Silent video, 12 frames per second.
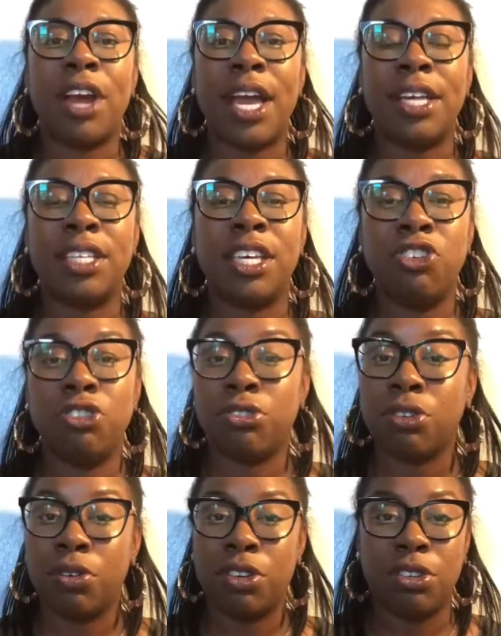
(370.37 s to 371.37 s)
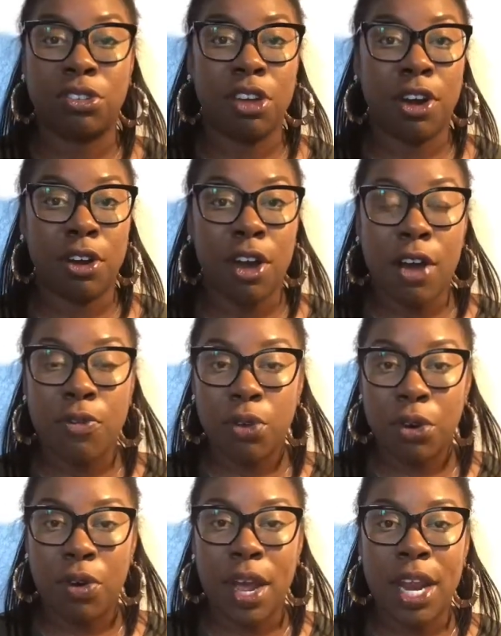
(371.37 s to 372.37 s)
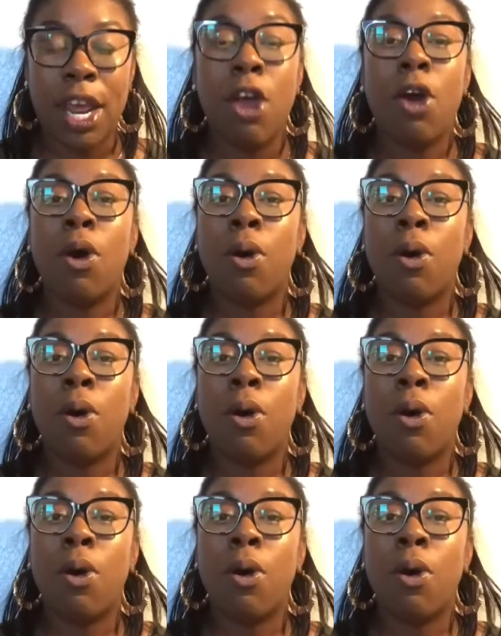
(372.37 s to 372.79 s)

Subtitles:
18 years old and you're starting off with credit,